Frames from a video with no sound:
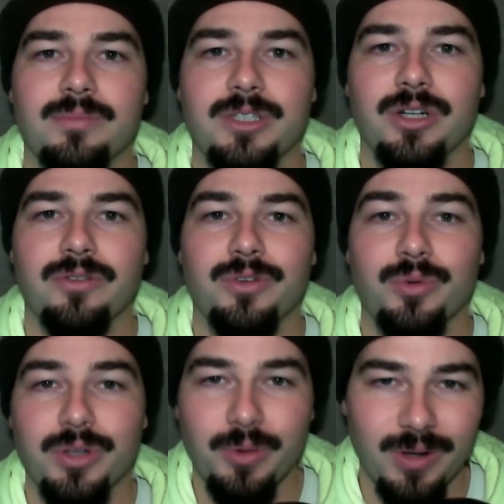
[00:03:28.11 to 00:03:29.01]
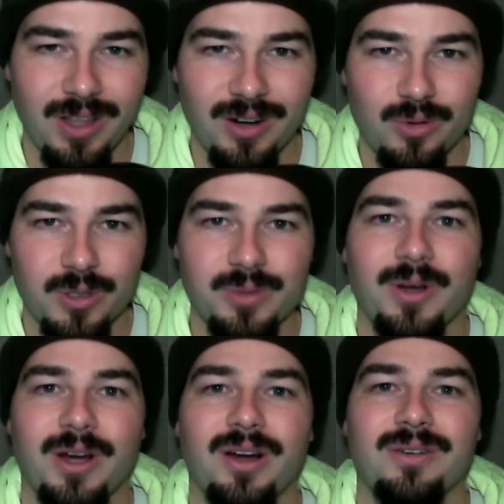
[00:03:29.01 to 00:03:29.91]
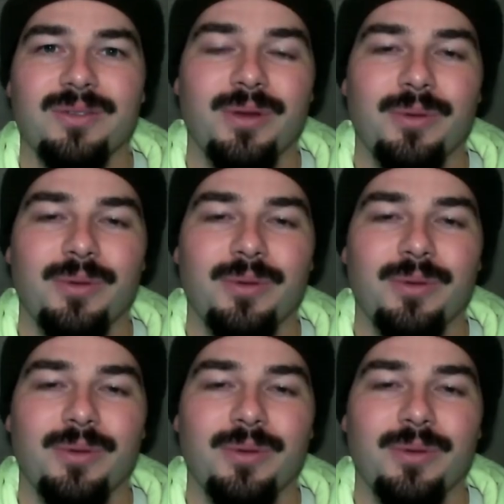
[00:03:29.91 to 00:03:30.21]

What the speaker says: You know, if you really want a lot of horsepower,